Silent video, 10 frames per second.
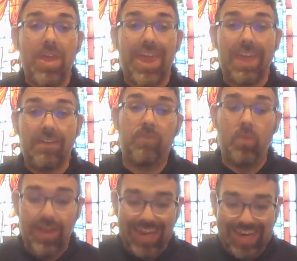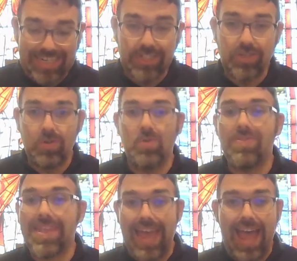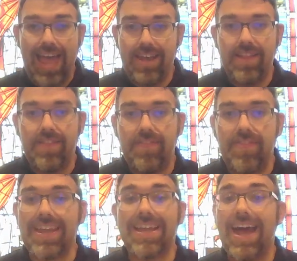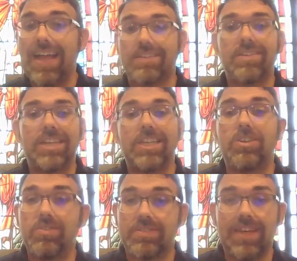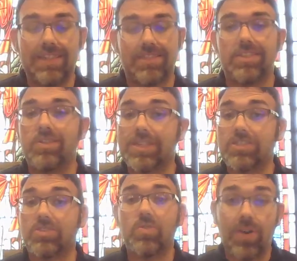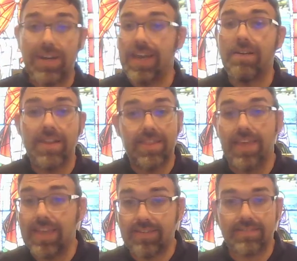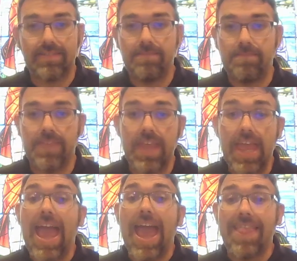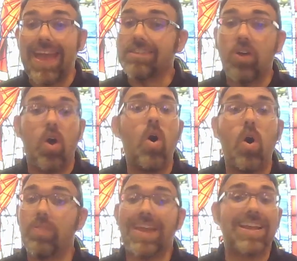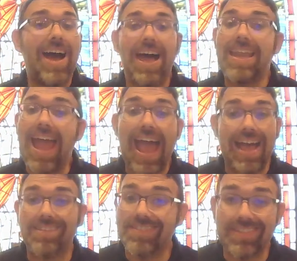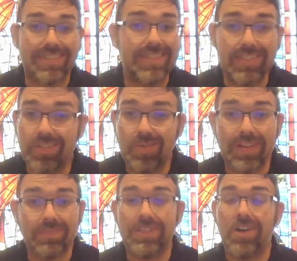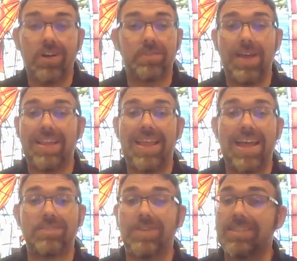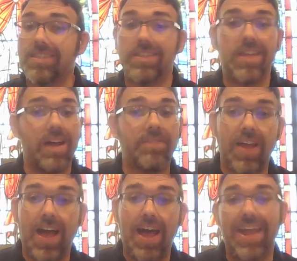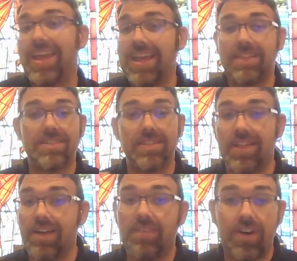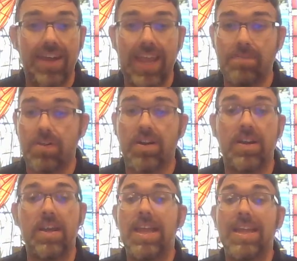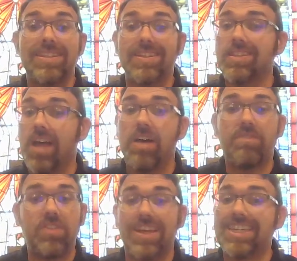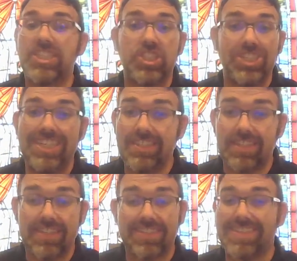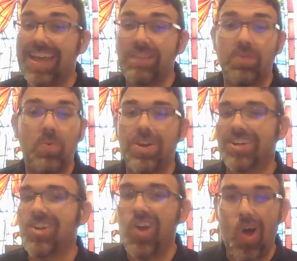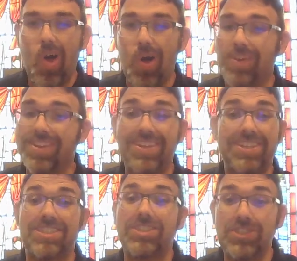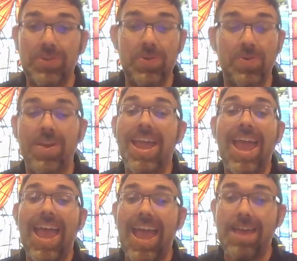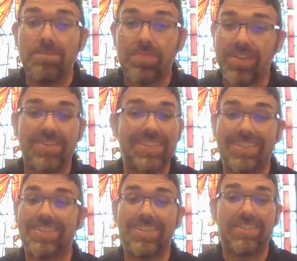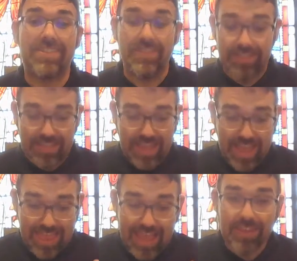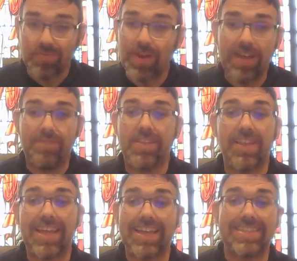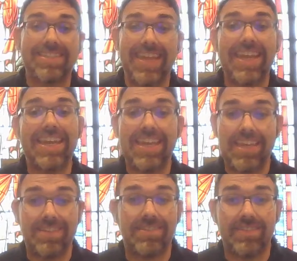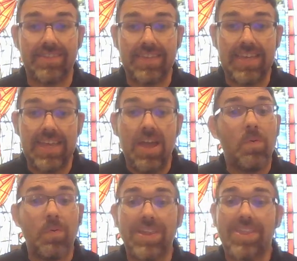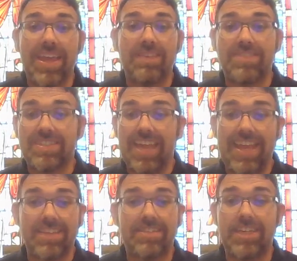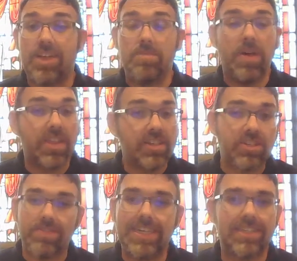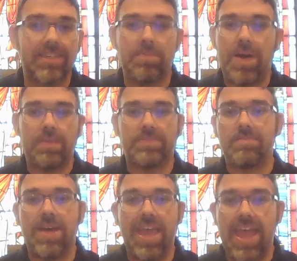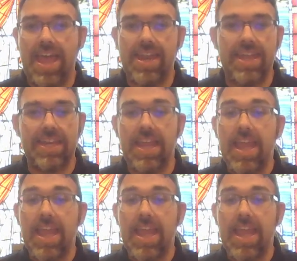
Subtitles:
if we do that, then God's going to use us to do extraordinary things. And that's all that God asks us to do, as we talked about last week, to love God and to love our neighbor, to love like Jesus. That's what we're called to do. And brothers and sisters, that's what I feel like a saint is. When we think of saints, you know, Mother Teresa pops in my head, and